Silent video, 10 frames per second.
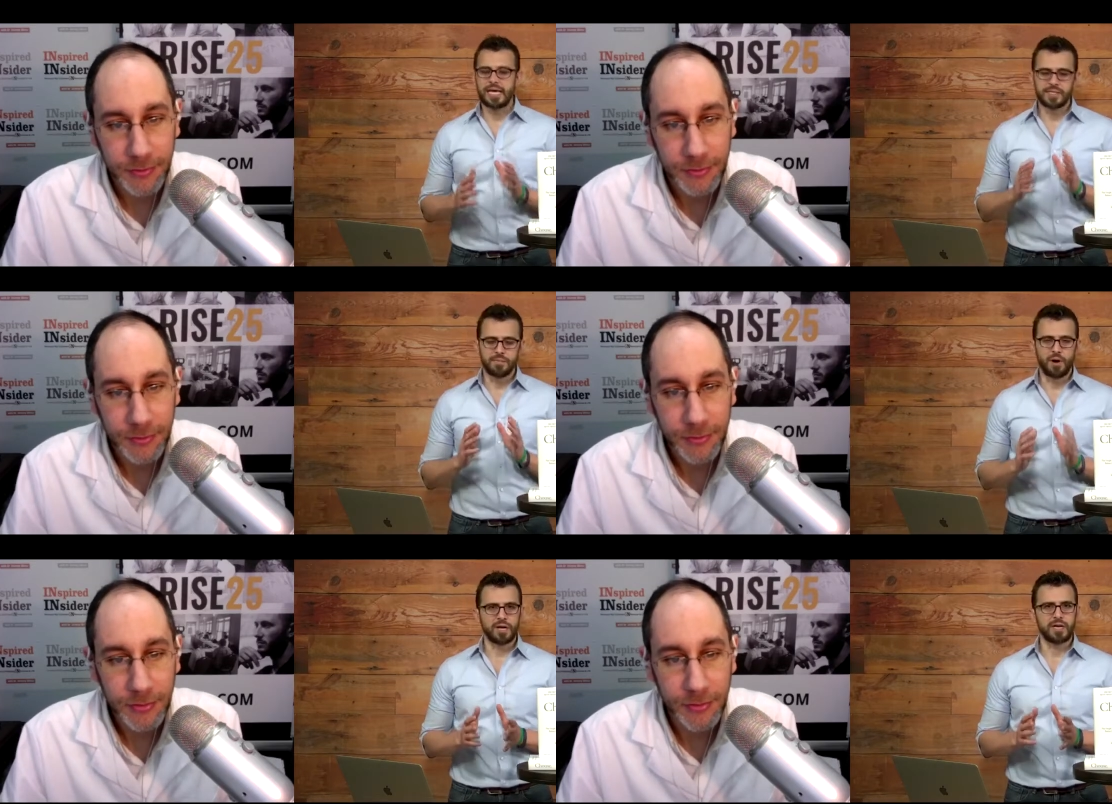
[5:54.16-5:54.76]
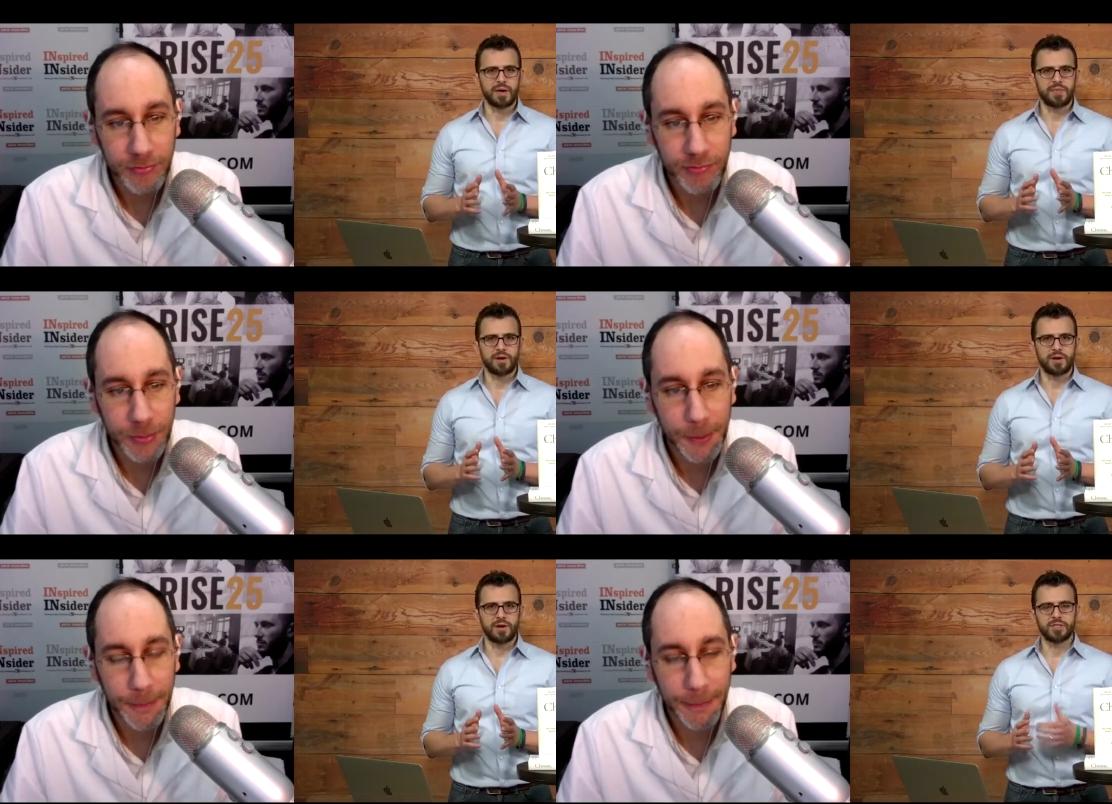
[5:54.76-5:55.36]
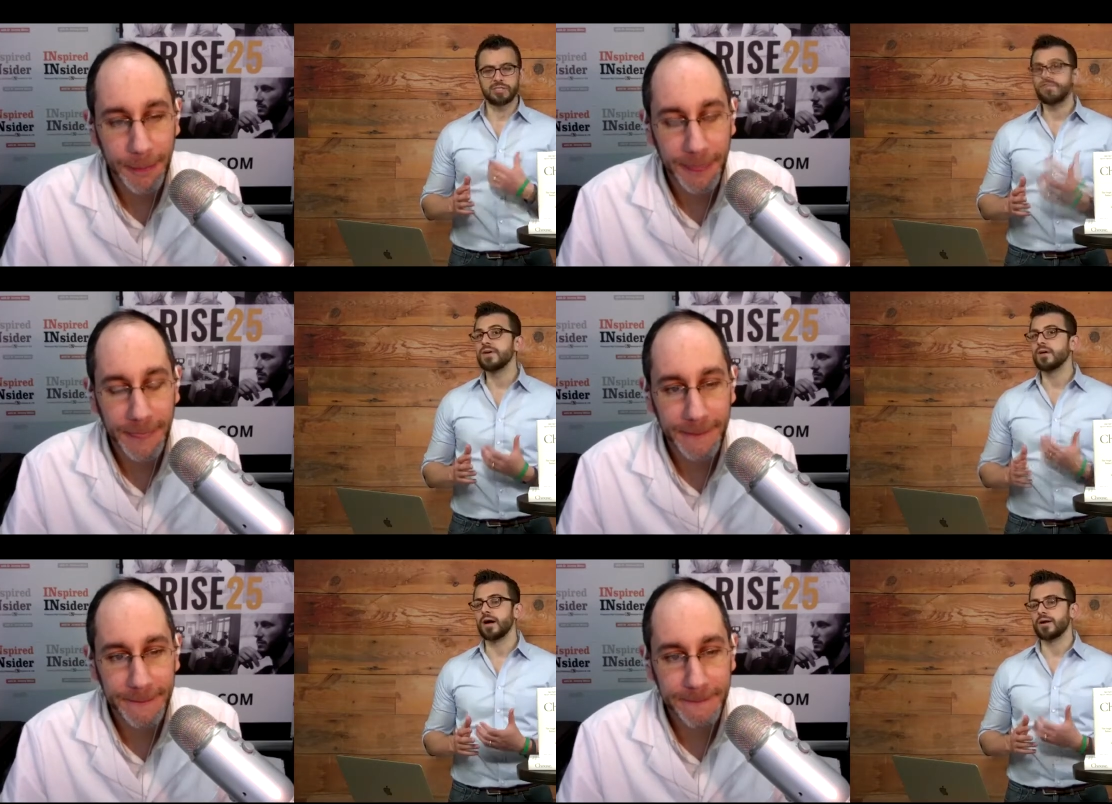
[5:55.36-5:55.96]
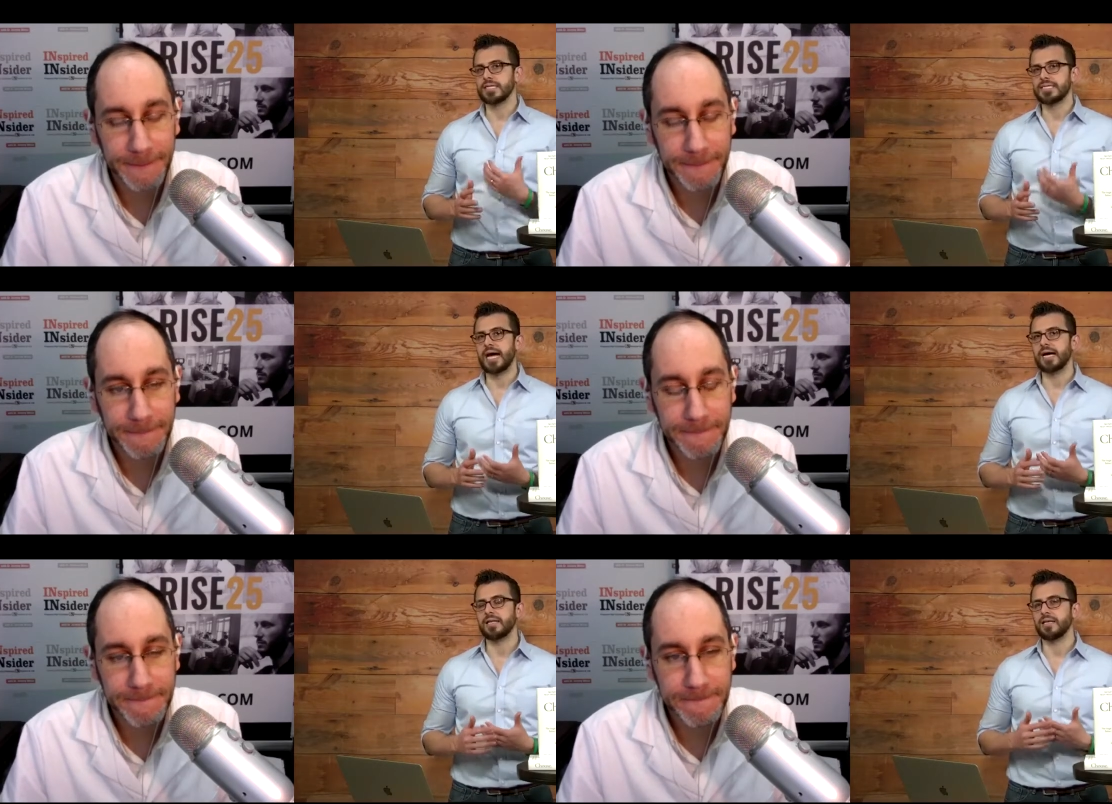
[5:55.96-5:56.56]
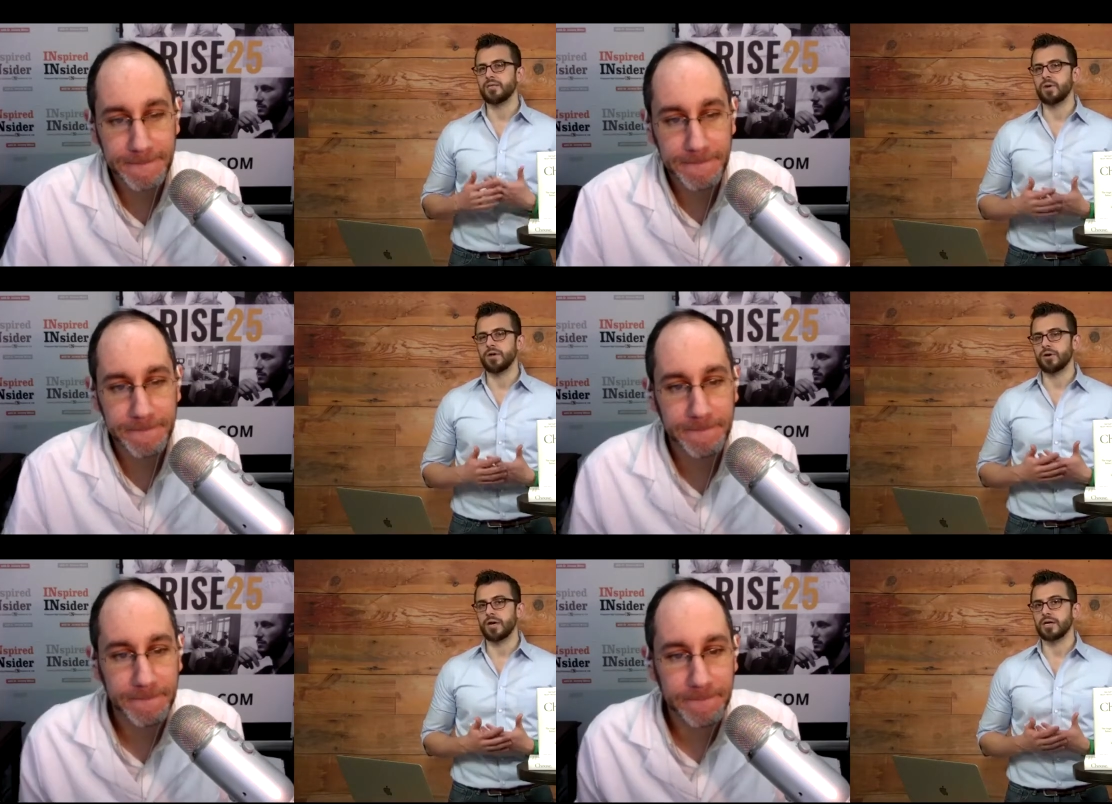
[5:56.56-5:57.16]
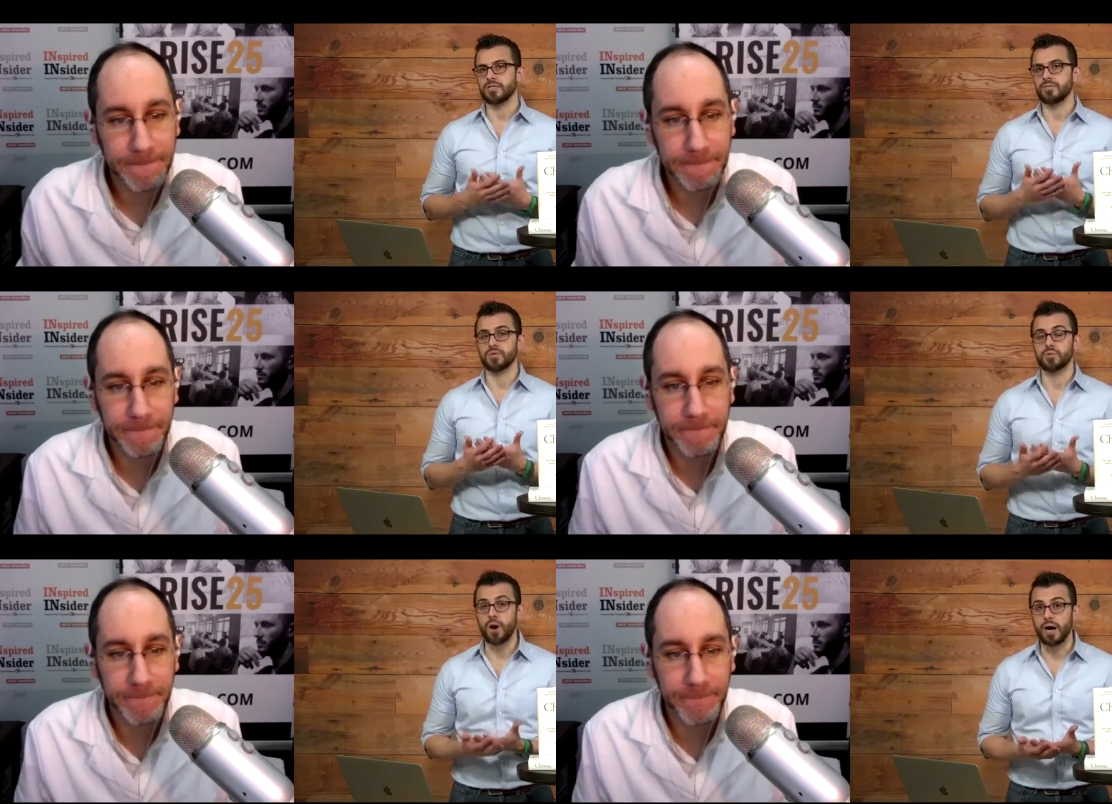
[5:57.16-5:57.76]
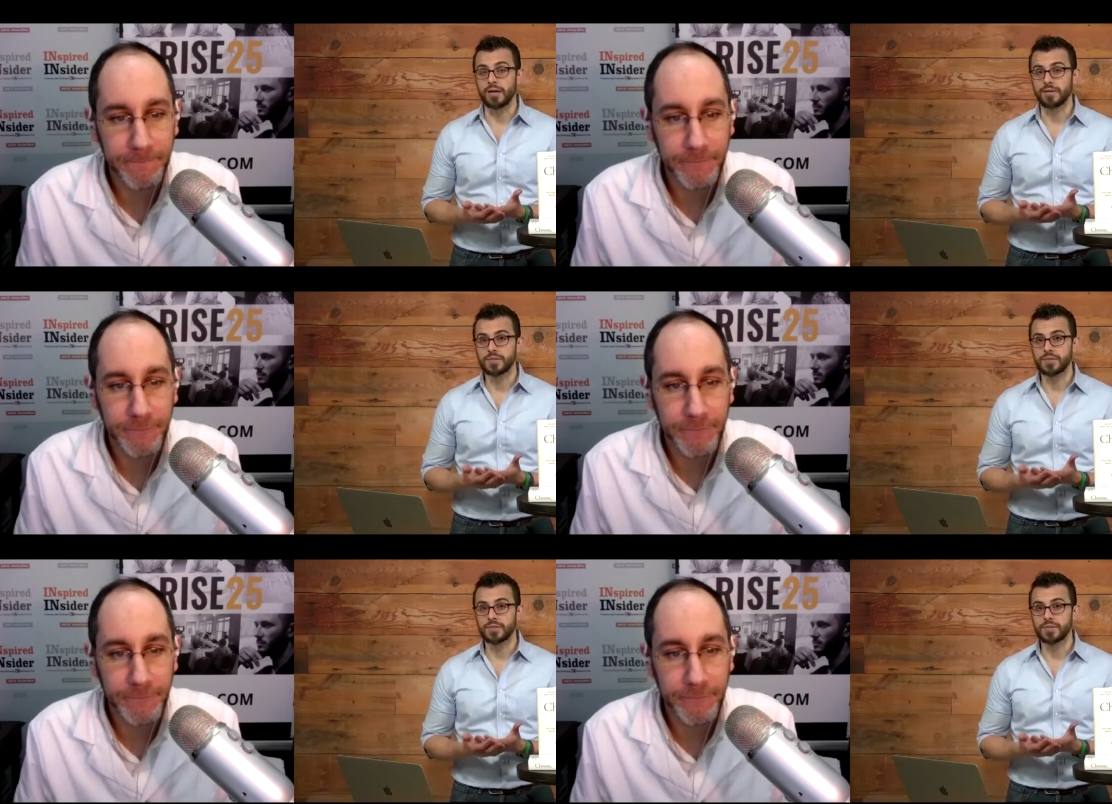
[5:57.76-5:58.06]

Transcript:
Speaker 1: is a marketing methodology to figure out exactly what your customers want.